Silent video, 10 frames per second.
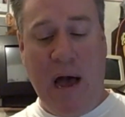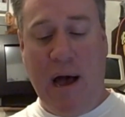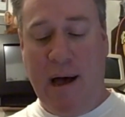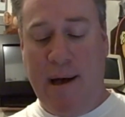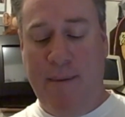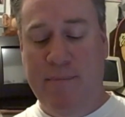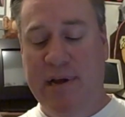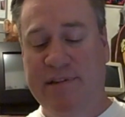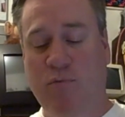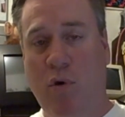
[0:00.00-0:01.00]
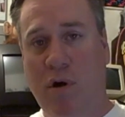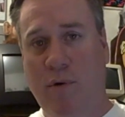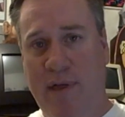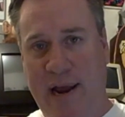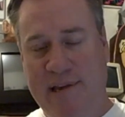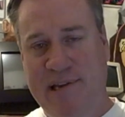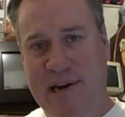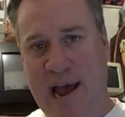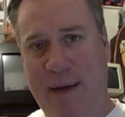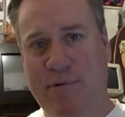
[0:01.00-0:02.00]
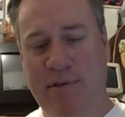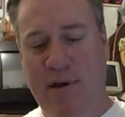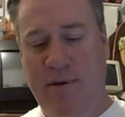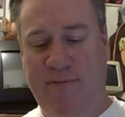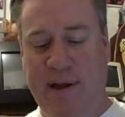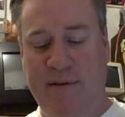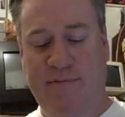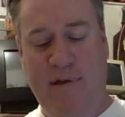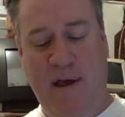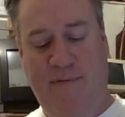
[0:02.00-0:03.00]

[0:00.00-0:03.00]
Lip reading: Does work with an AC adapter, though, if I could